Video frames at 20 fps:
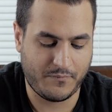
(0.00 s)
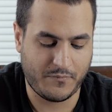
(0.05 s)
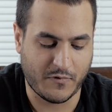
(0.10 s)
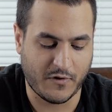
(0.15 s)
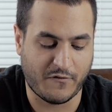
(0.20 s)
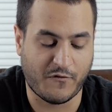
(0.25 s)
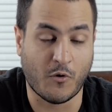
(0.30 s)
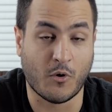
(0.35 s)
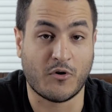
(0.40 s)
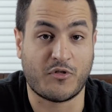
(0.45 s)

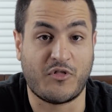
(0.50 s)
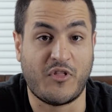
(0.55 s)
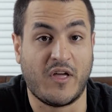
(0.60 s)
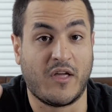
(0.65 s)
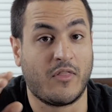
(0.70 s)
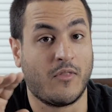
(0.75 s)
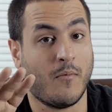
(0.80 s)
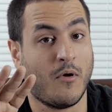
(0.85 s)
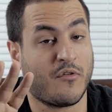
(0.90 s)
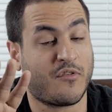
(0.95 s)
The fourth
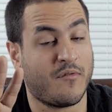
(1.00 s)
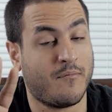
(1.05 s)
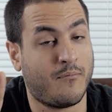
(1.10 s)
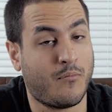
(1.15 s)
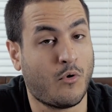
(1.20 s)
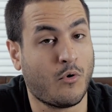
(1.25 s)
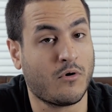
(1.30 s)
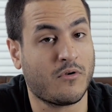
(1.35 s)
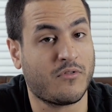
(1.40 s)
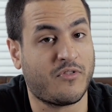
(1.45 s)
thing, the most
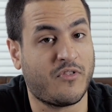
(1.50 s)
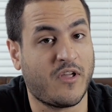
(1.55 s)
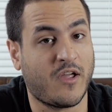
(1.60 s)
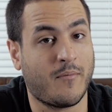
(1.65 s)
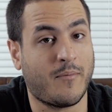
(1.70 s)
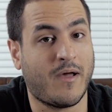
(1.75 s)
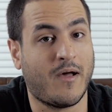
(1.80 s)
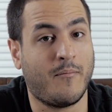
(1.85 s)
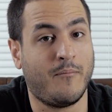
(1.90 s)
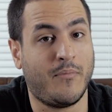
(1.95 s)
important thing
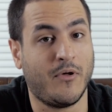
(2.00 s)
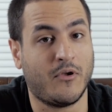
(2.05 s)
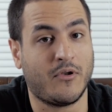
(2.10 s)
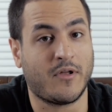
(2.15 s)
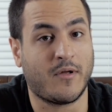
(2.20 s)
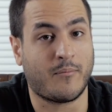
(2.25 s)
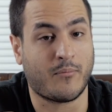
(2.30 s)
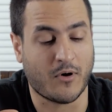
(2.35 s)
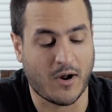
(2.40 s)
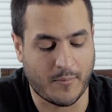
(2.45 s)
about
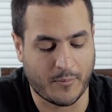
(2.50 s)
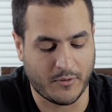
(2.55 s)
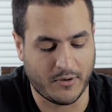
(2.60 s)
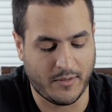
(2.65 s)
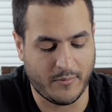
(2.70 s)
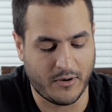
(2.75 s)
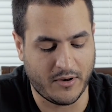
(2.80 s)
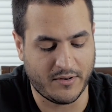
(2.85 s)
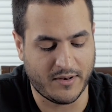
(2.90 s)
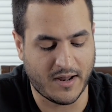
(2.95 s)
building a proper
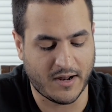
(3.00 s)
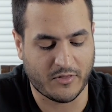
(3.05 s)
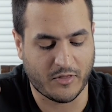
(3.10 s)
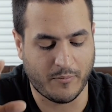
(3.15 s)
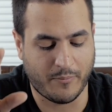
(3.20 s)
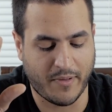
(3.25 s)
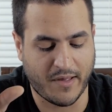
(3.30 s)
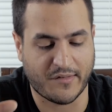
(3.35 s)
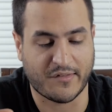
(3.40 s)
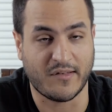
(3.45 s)
limited deck, the
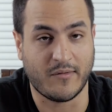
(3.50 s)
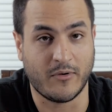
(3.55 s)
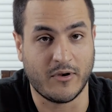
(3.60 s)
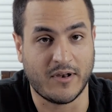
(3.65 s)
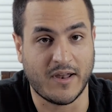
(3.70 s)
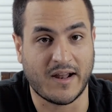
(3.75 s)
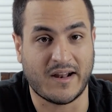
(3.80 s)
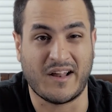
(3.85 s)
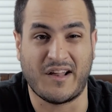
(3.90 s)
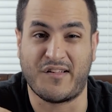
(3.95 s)
best limited
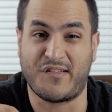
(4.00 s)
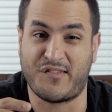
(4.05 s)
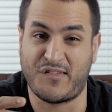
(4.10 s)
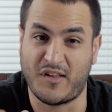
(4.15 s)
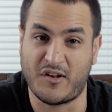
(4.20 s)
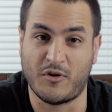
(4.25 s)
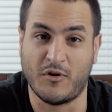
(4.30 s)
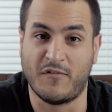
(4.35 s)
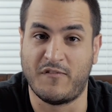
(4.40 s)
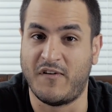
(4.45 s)
deck, is
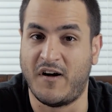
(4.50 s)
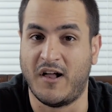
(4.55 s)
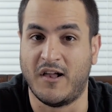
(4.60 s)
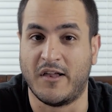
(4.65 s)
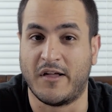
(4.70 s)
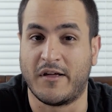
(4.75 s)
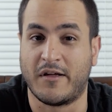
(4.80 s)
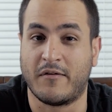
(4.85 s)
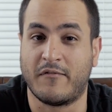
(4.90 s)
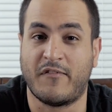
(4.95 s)
signal
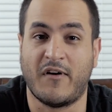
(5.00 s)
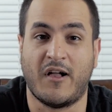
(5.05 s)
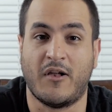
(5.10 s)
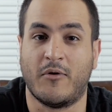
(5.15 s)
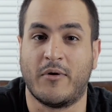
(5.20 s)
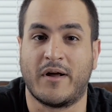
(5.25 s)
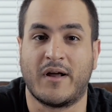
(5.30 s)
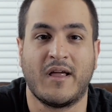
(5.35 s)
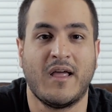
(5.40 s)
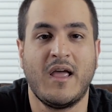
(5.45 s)
following.